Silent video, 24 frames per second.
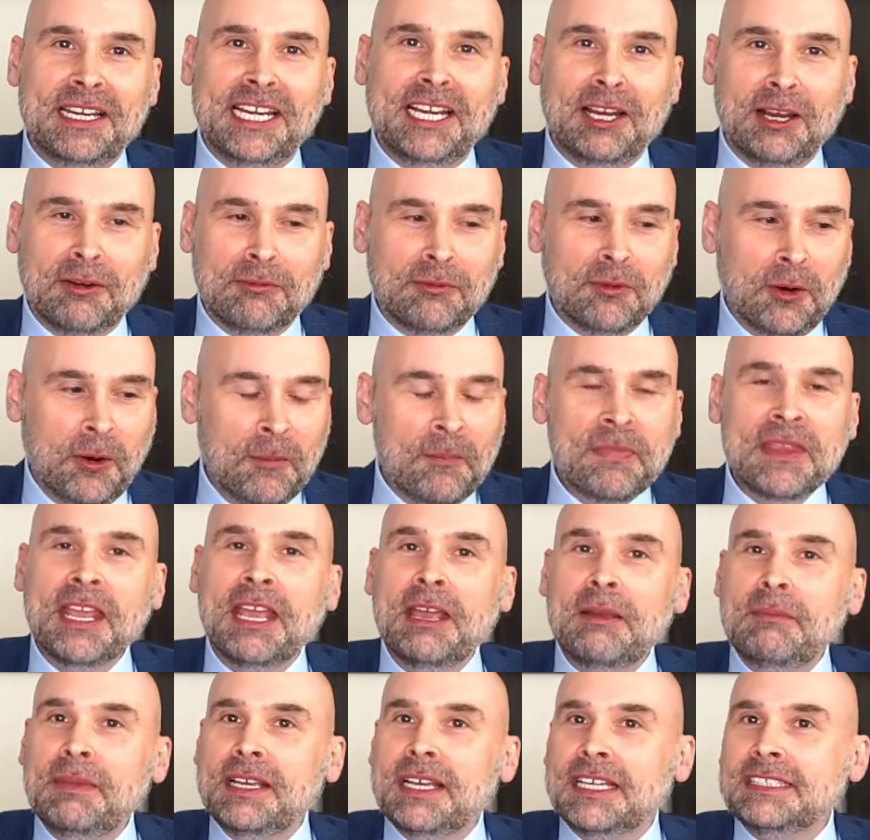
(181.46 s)
earful
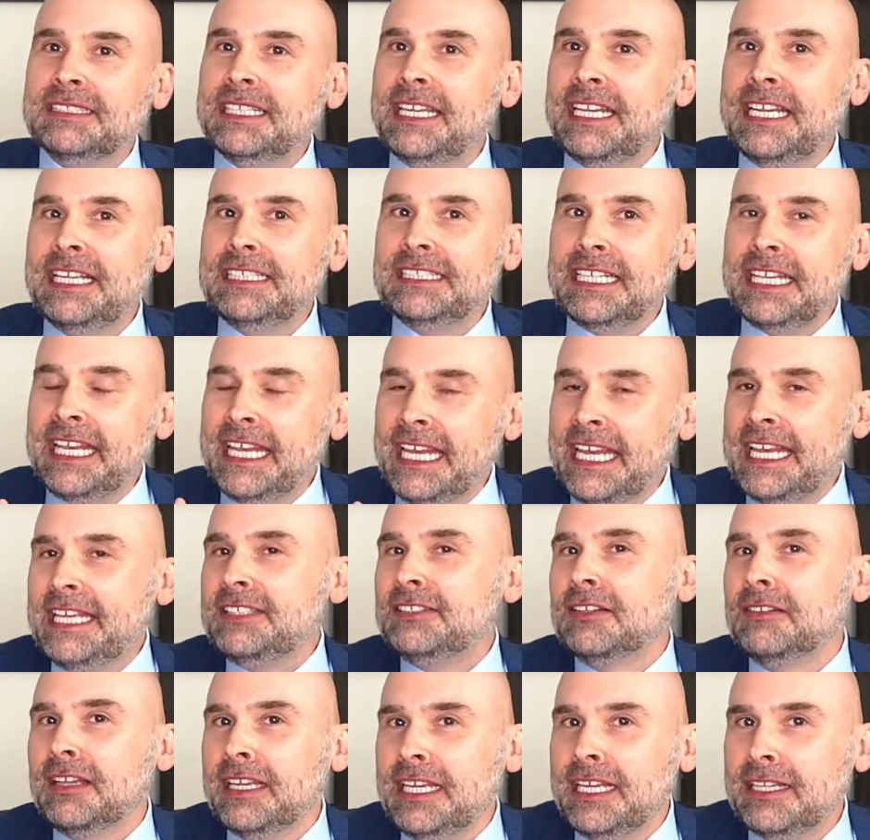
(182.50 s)
because it is
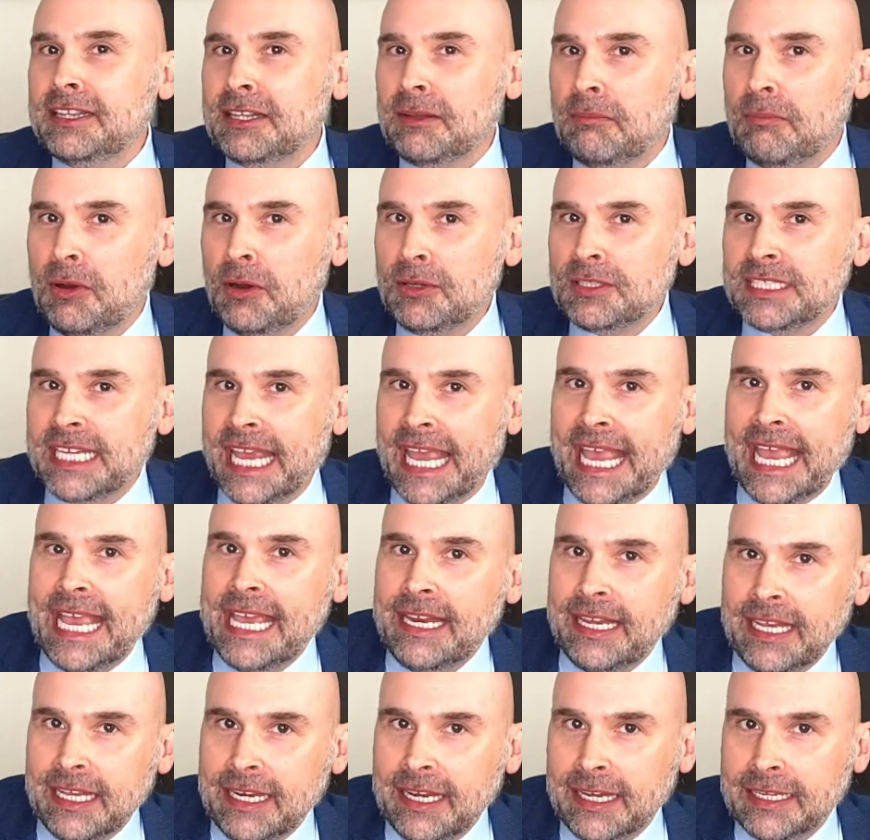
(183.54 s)
easily the most
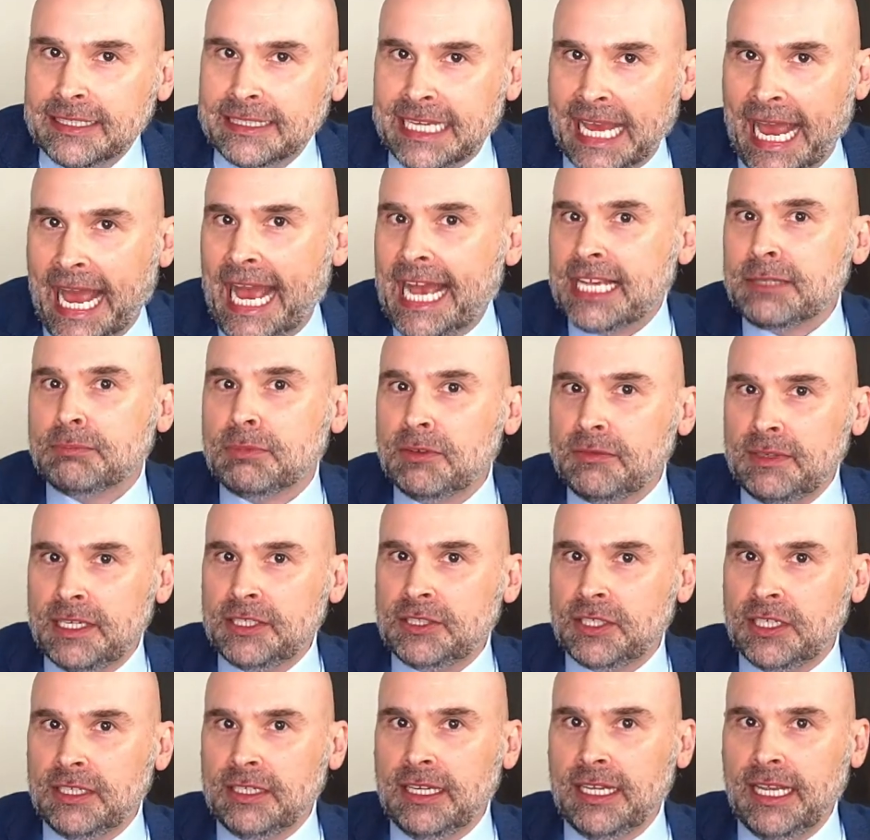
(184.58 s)
hated tax
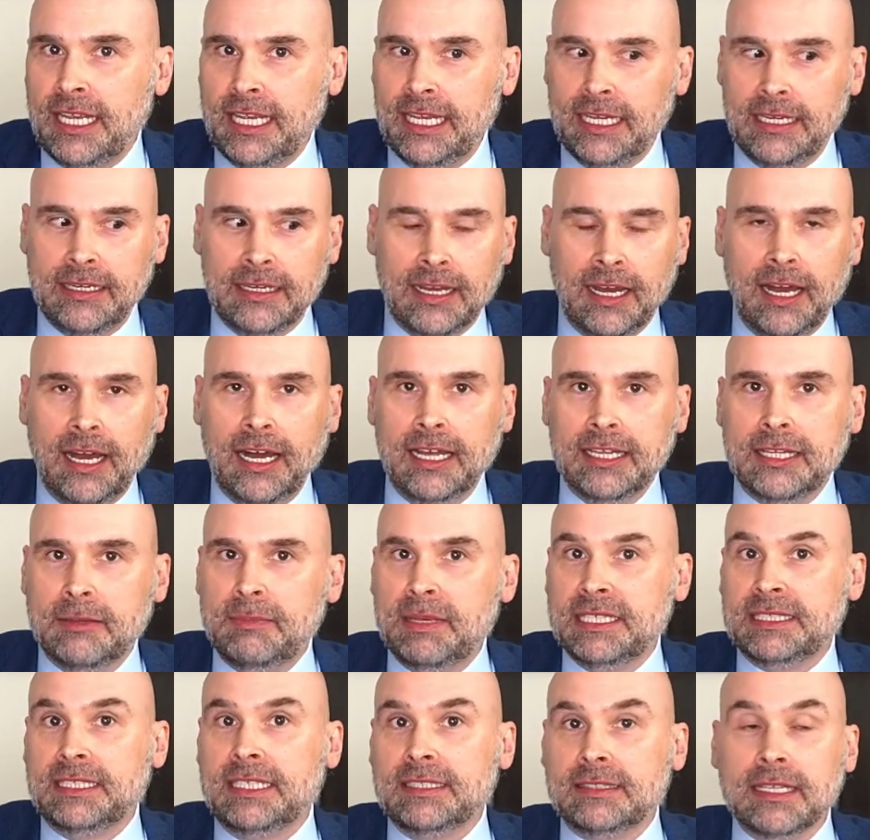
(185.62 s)
provision in the
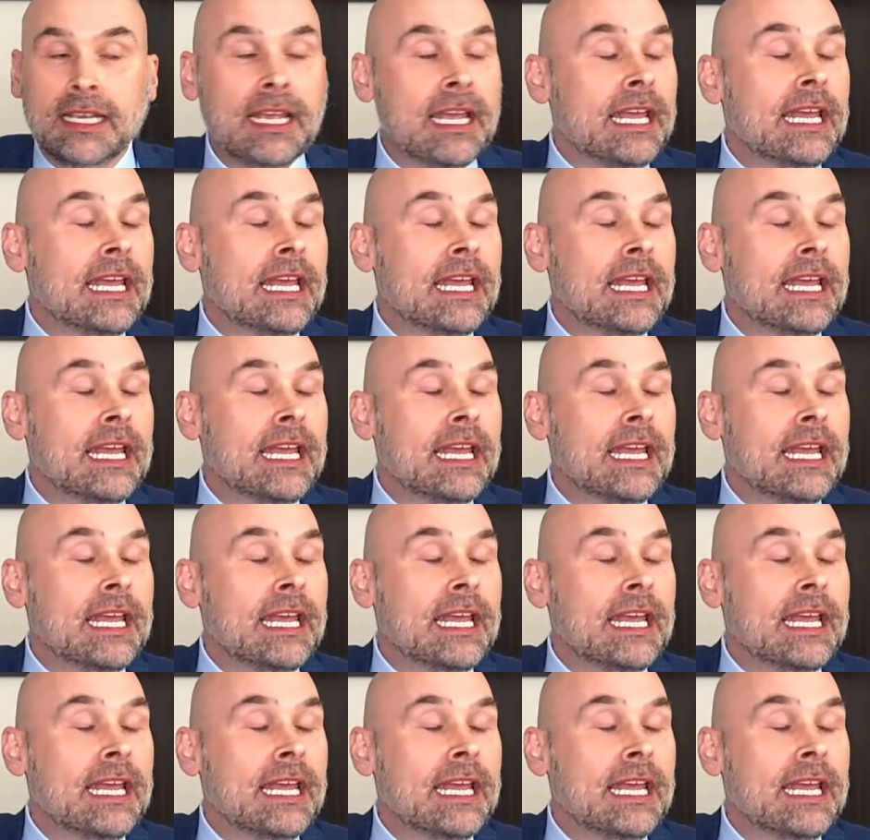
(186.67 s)
business.